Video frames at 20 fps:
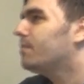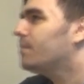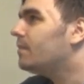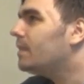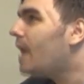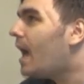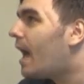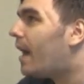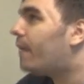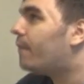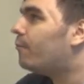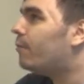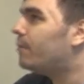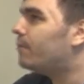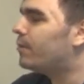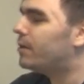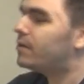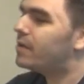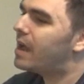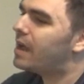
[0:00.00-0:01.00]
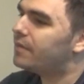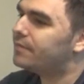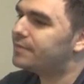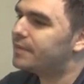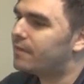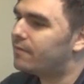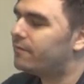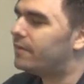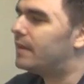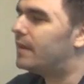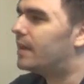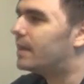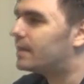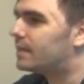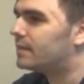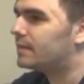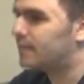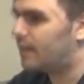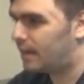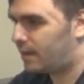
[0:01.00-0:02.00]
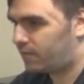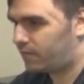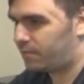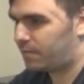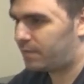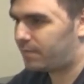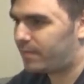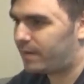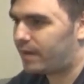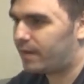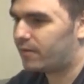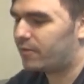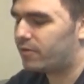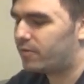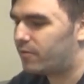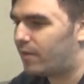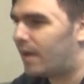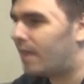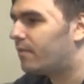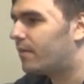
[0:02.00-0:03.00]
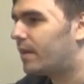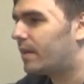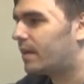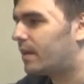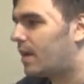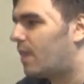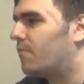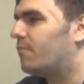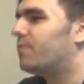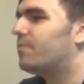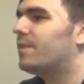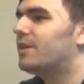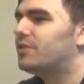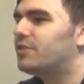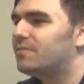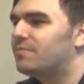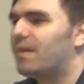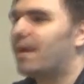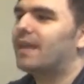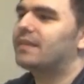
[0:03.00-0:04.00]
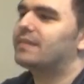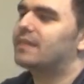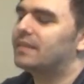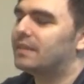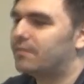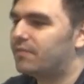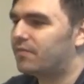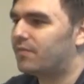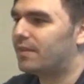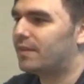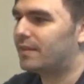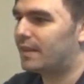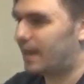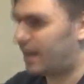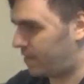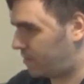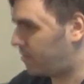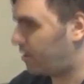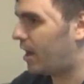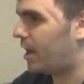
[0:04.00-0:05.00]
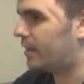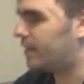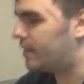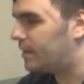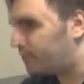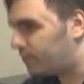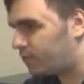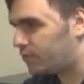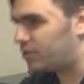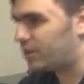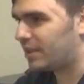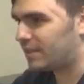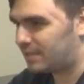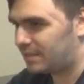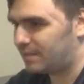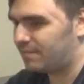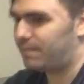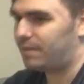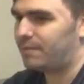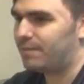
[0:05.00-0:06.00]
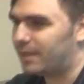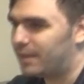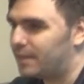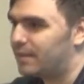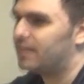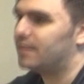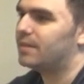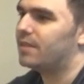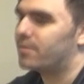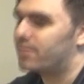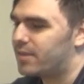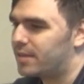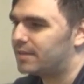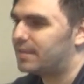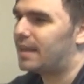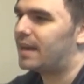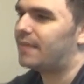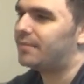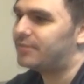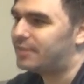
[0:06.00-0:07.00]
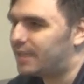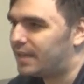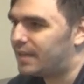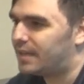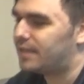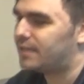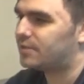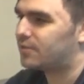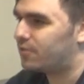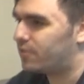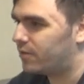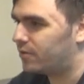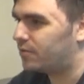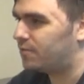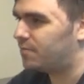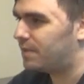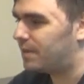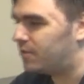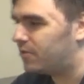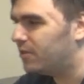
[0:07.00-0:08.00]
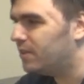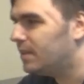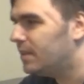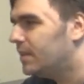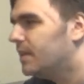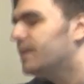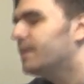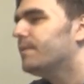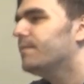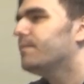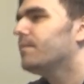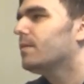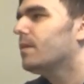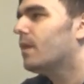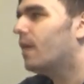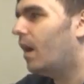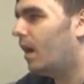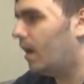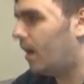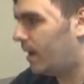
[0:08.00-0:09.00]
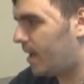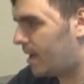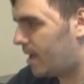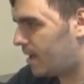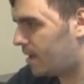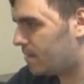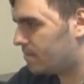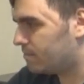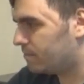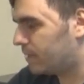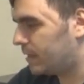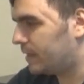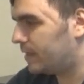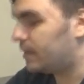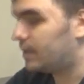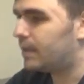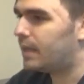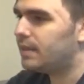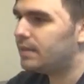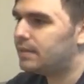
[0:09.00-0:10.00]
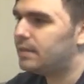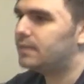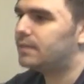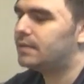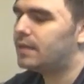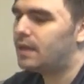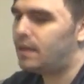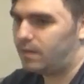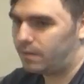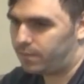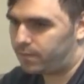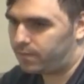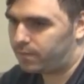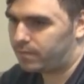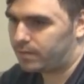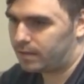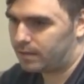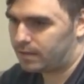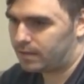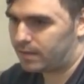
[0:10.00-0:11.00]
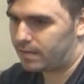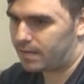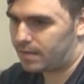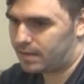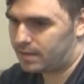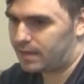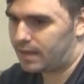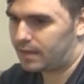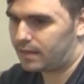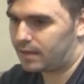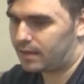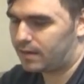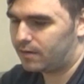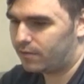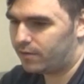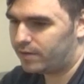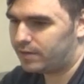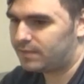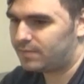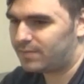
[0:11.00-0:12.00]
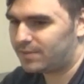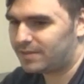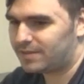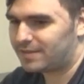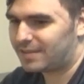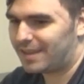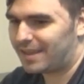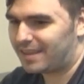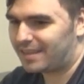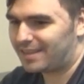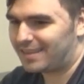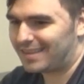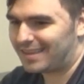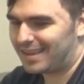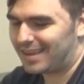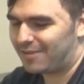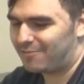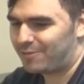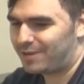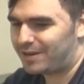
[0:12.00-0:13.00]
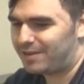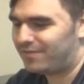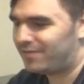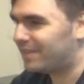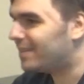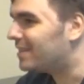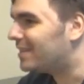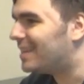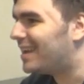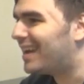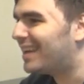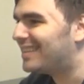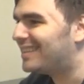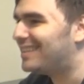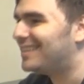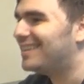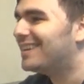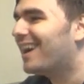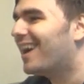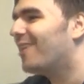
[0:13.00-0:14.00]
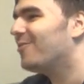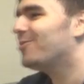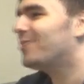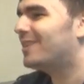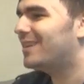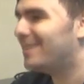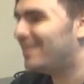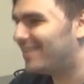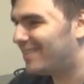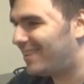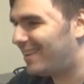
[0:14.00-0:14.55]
Yeah, when you have something like this, a lot of people are going to have like confirmation bias that everything that I thought, and if you just implement the thing that I'm saying is going to be good. But the case itself, the thing that annoys me is that we live in the IT country,